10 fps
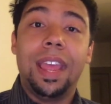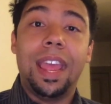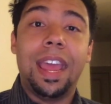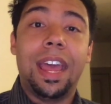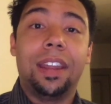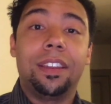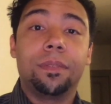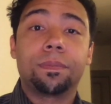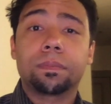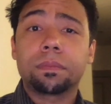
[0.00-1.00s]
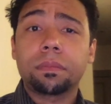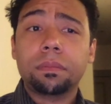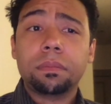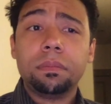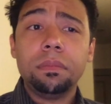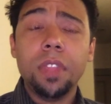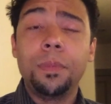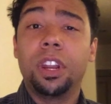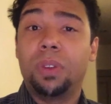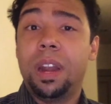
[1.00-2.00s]
and I'm
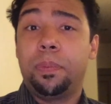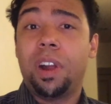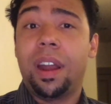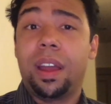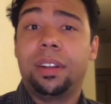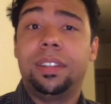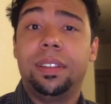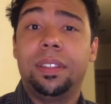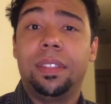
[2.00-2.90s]
going to create a product